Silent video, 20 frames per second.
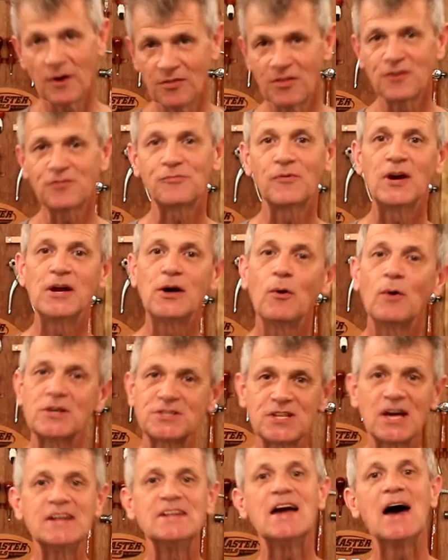of this video is
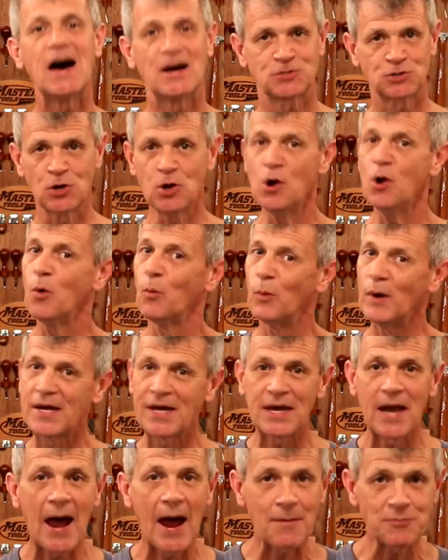that yes, we
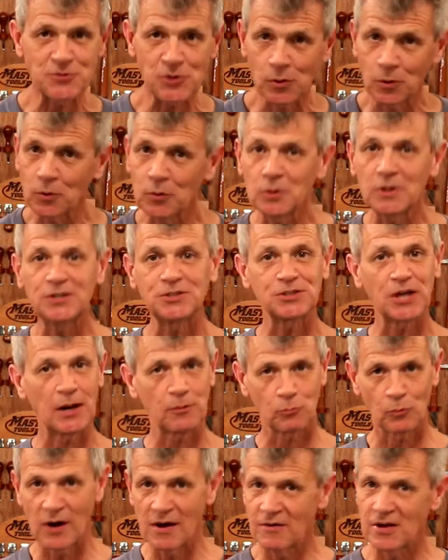can absolutely
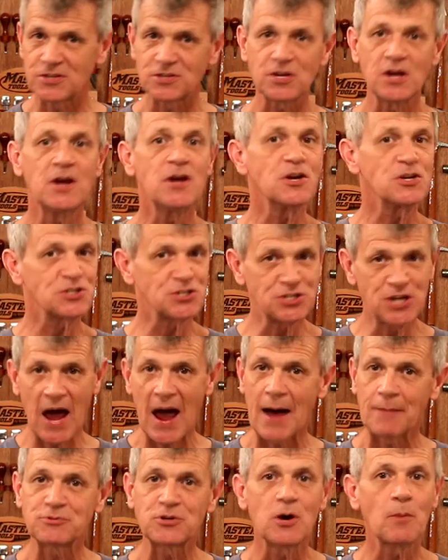set rivets,
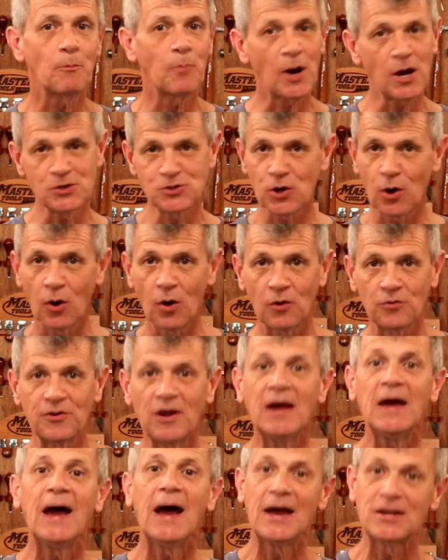snaps, punch holes,
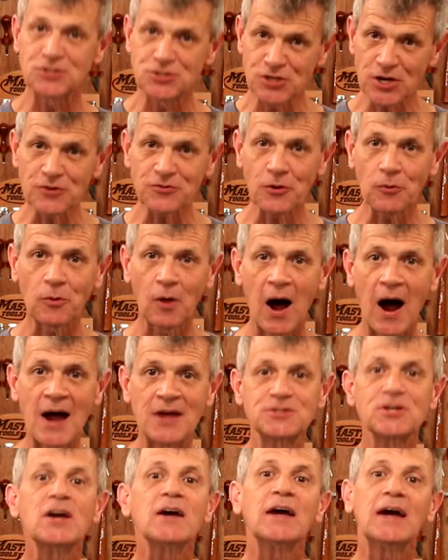and chisel
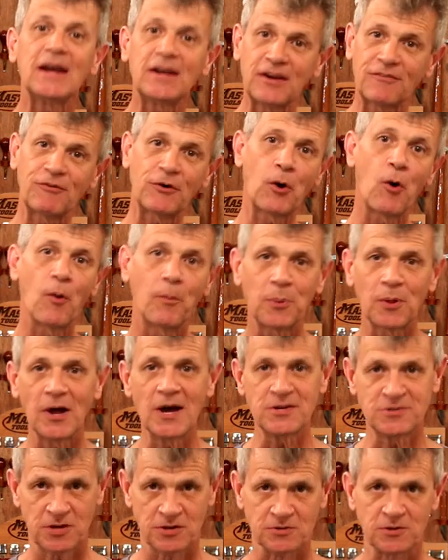lines in difficult
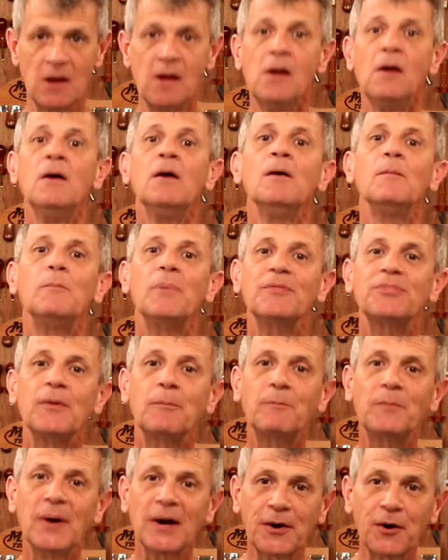places. But the
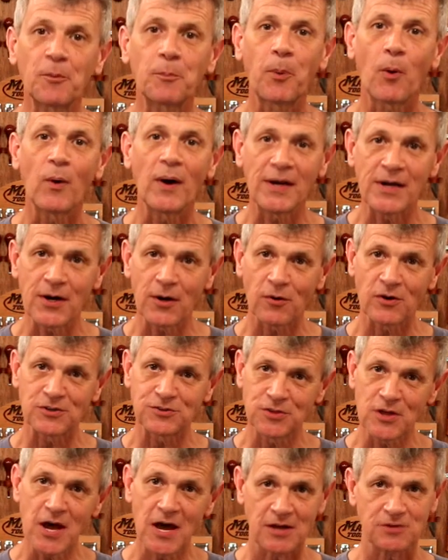bigger point here is
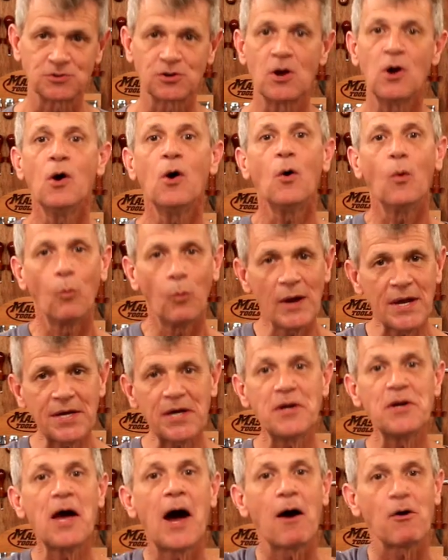this. We
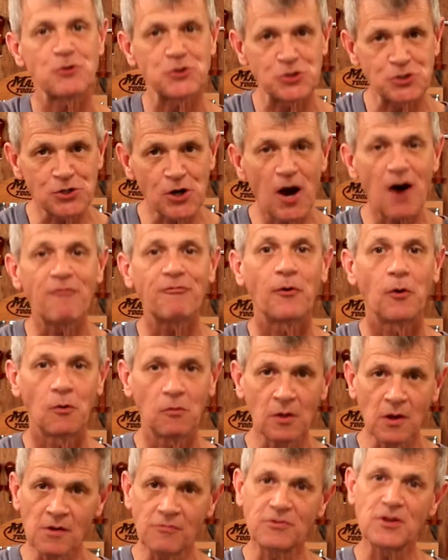can now
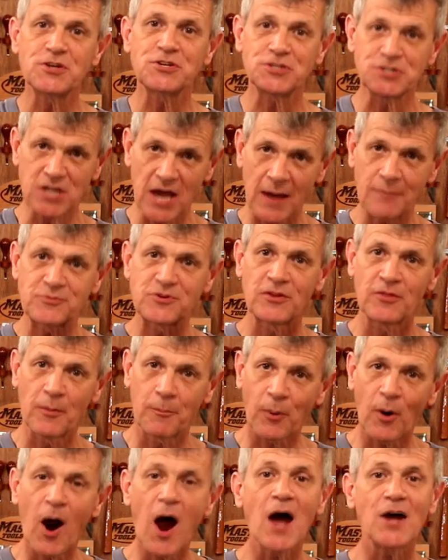shuffle the steps in the
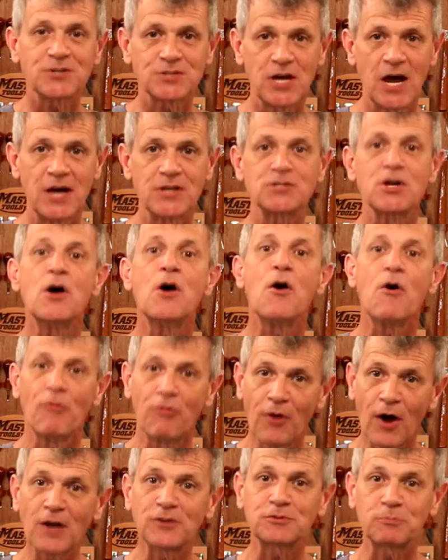process,
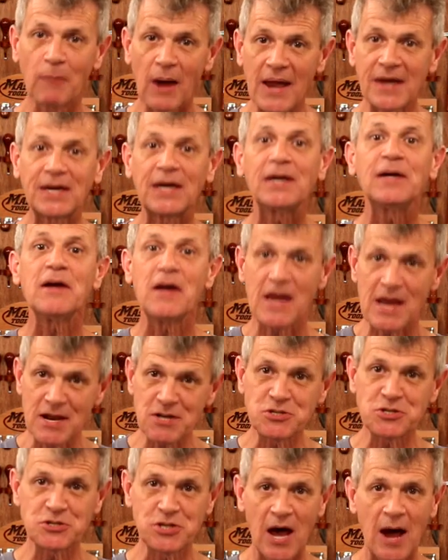thus making
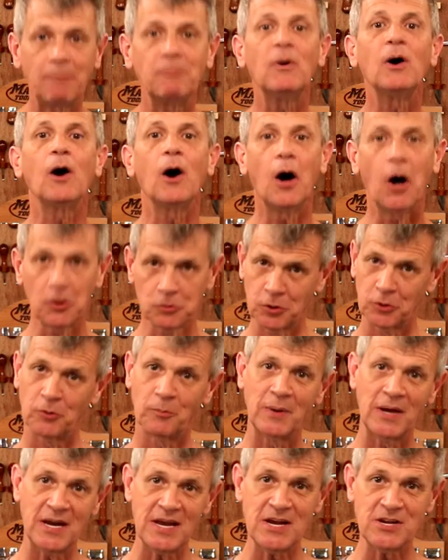each step a little
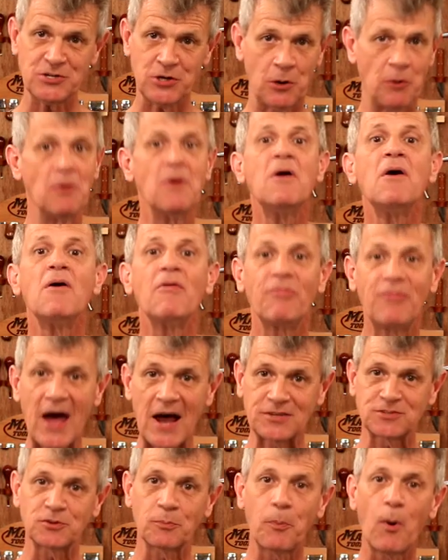bit easier.
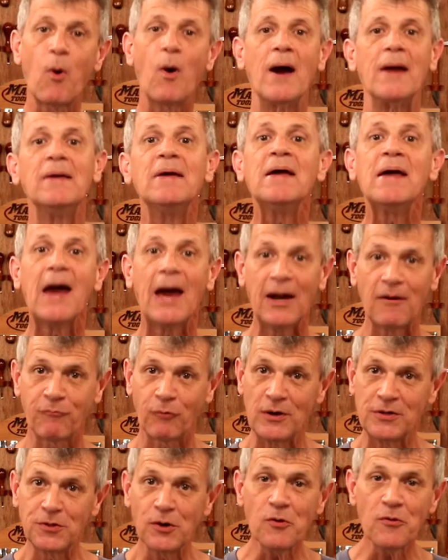That's the point. And if
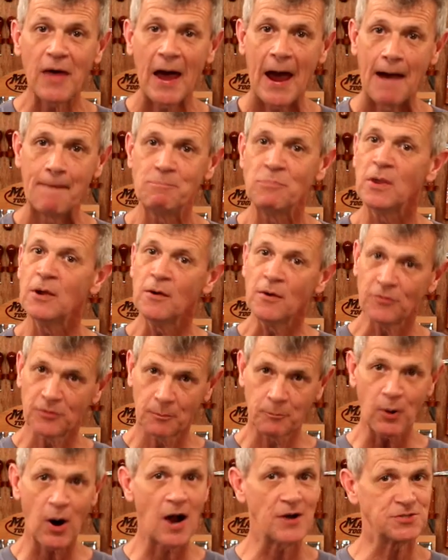we do that, the
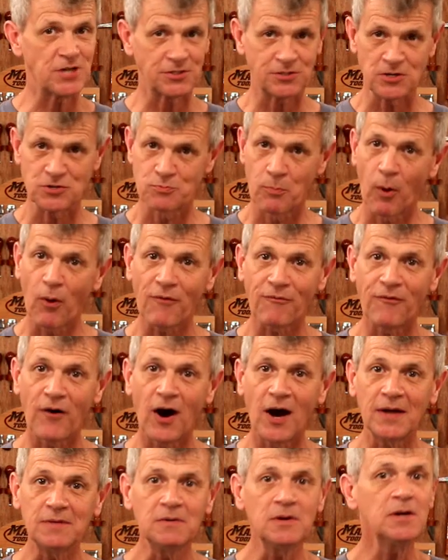project is more
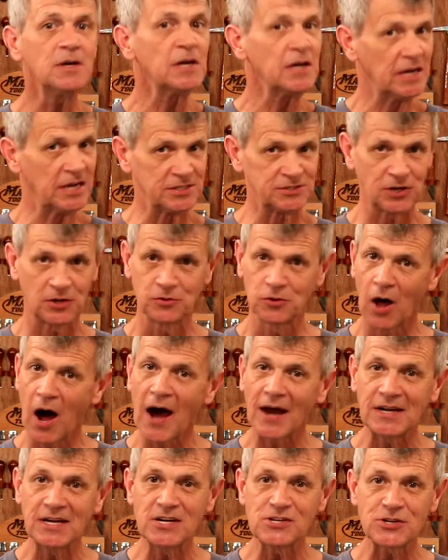fun, it's a
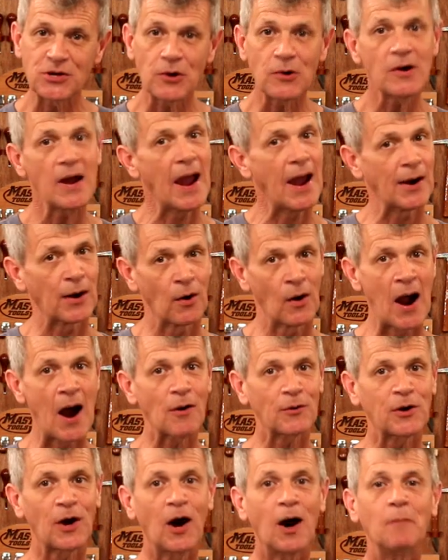lot easier, and our
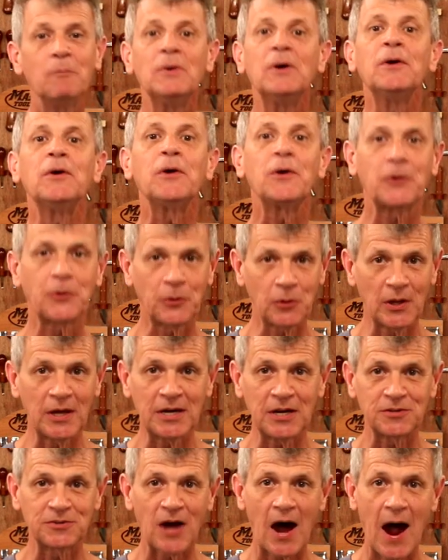outcome clean
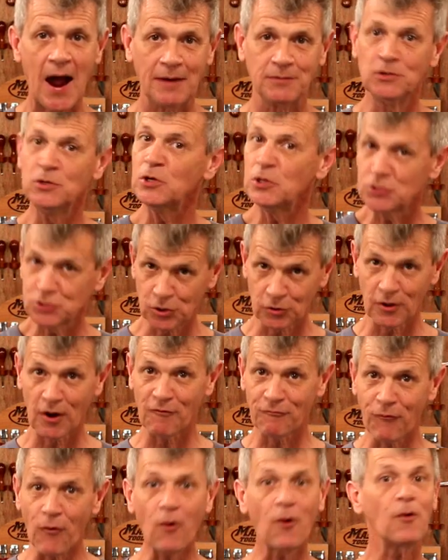and tight. So
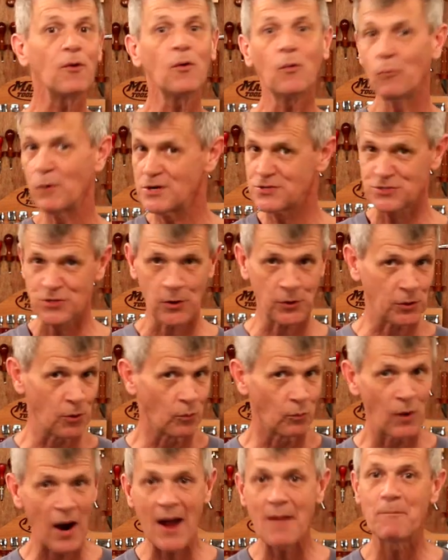therefore, we
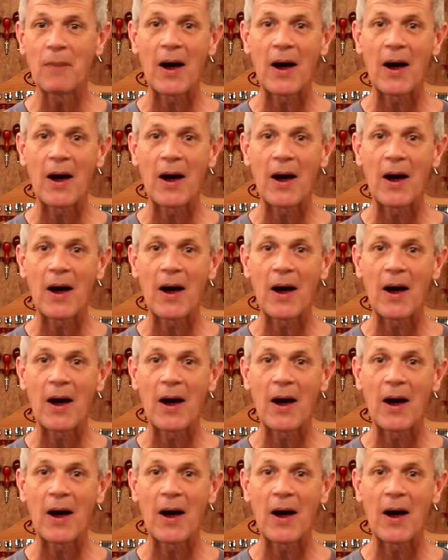circle right